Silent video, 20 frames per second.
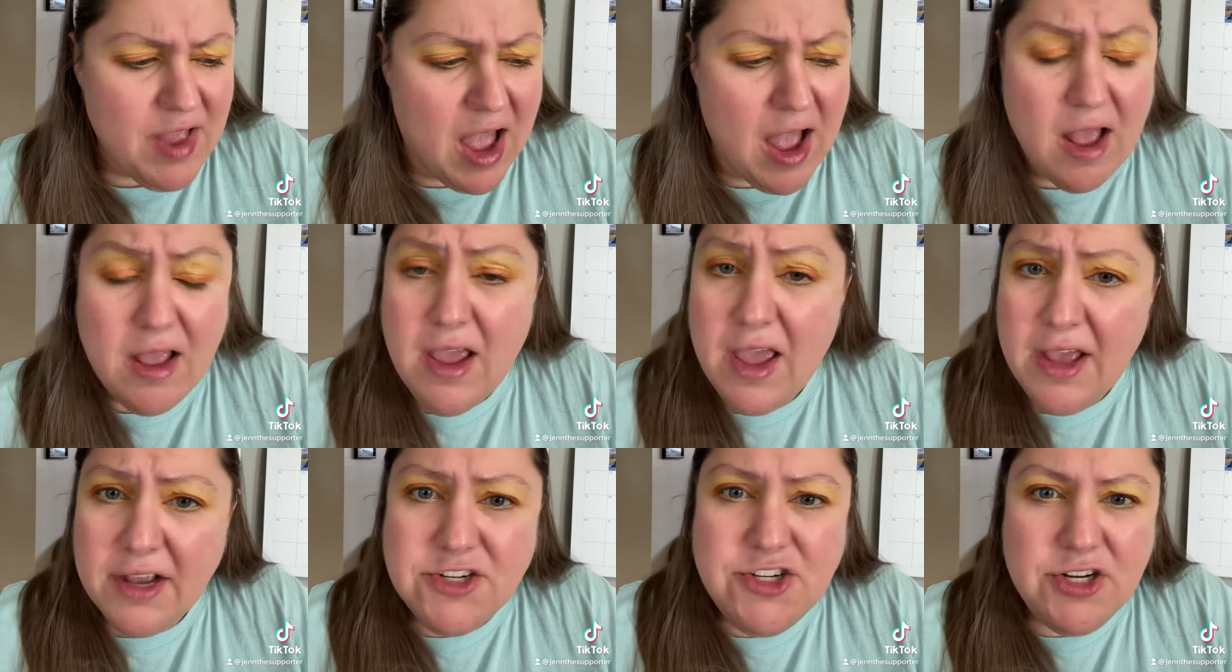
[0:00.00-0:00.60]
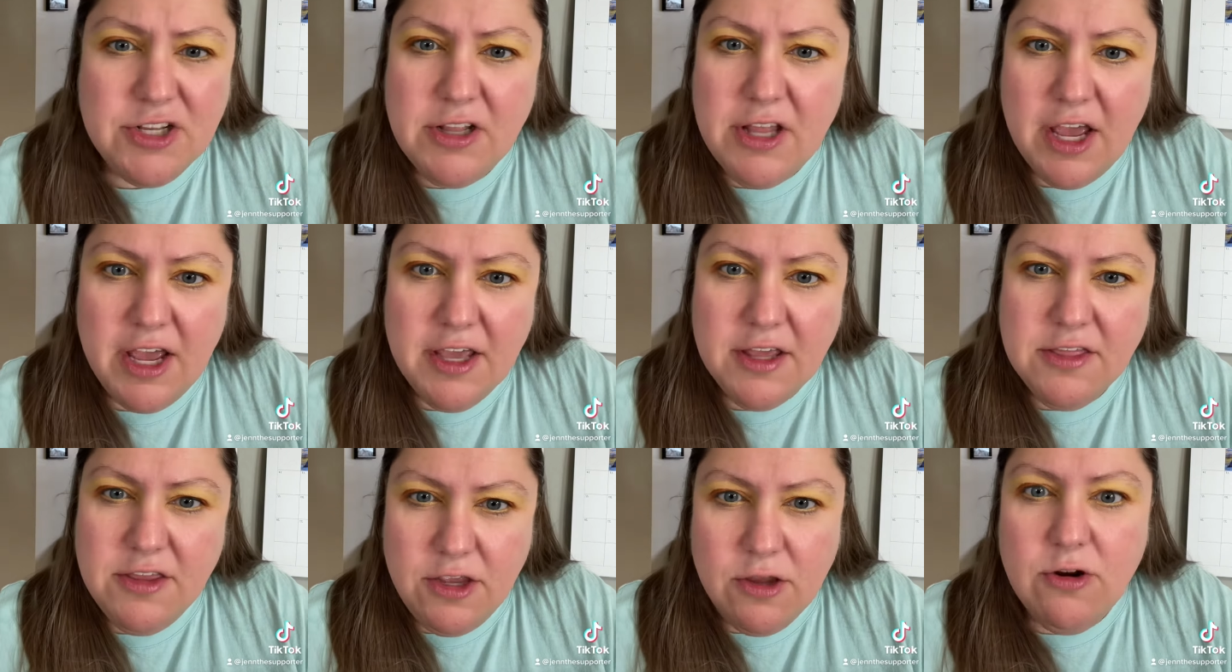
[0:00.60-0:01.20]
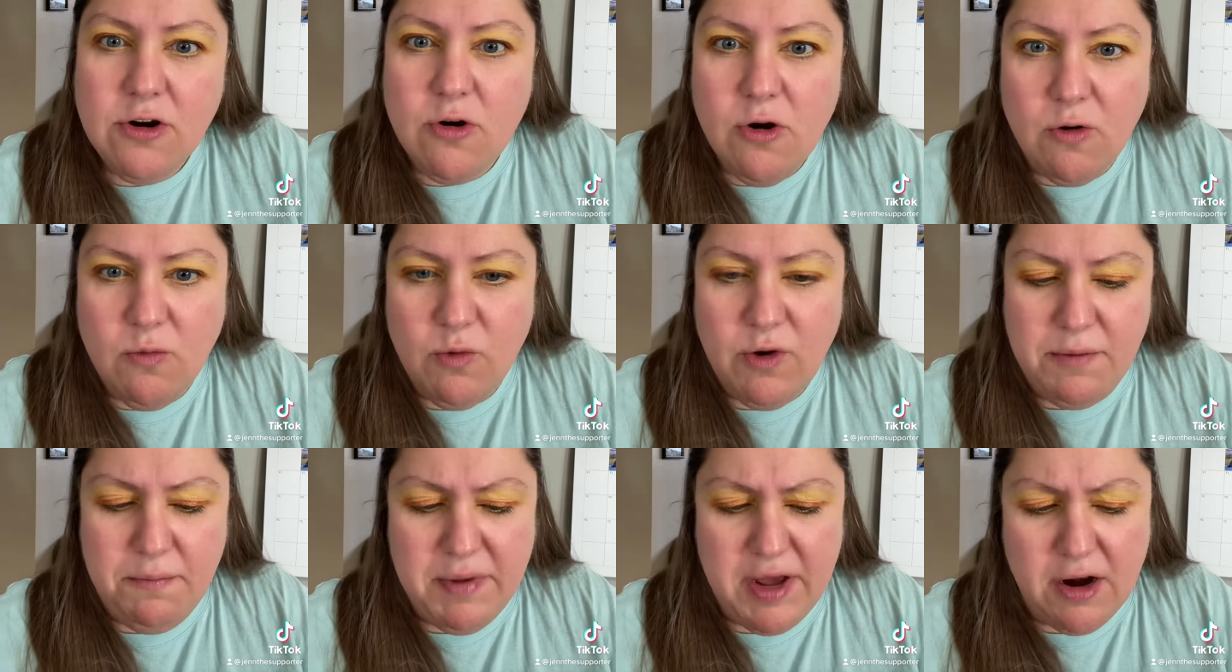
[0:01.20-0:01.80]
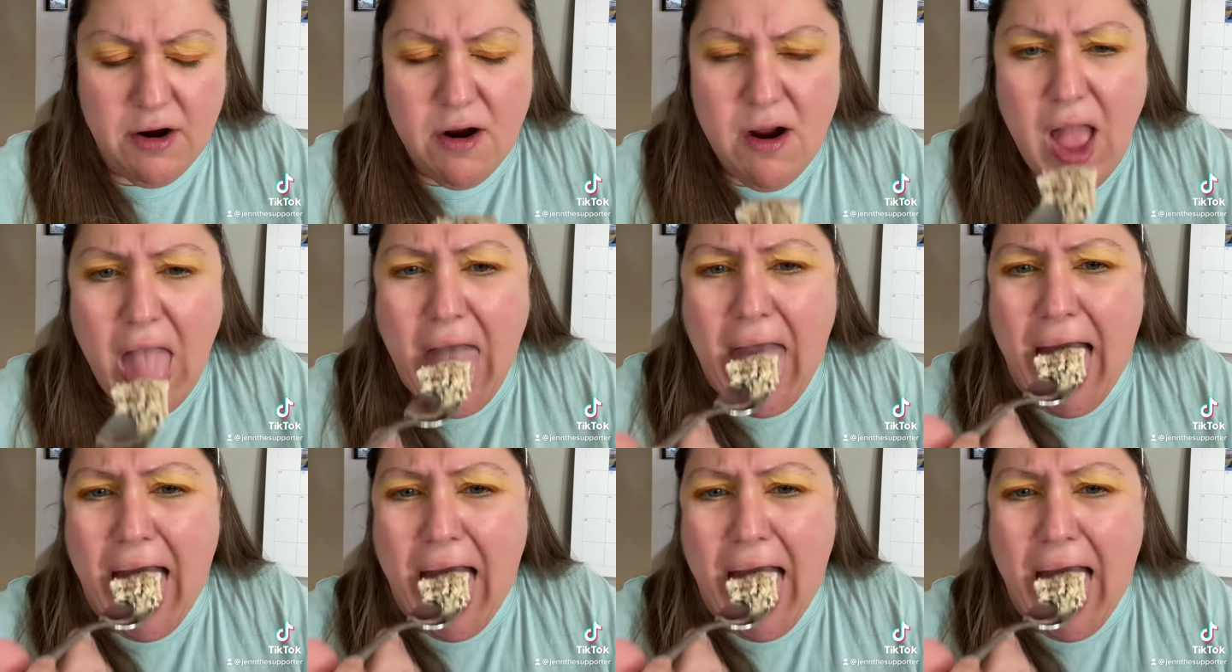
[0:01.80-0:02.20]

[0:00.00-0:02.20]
I actually like the unicorn one better.